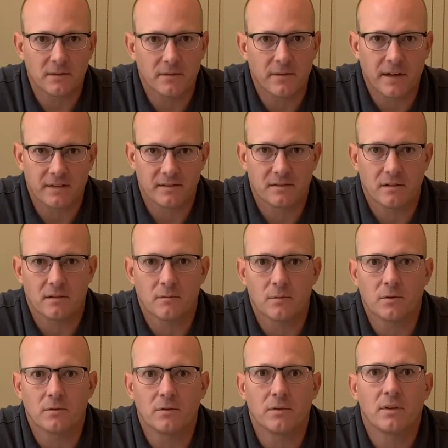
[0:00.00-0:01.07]
phases of the
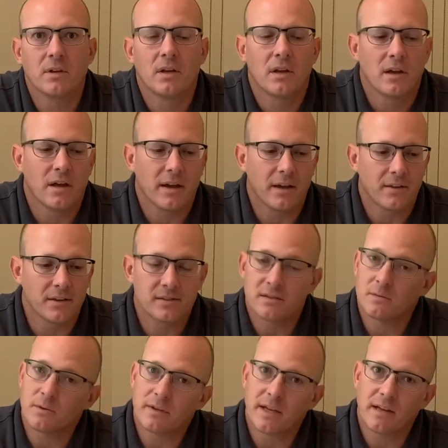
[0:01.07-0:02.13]
moon. And this
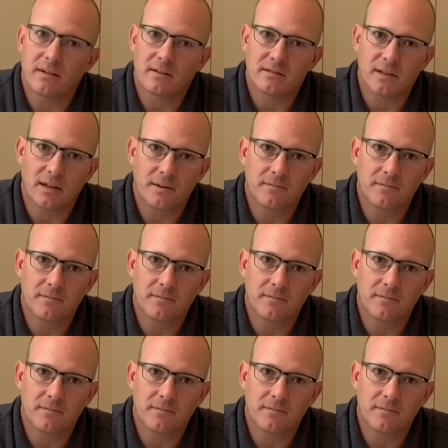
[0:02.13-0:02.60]
is what that looks like.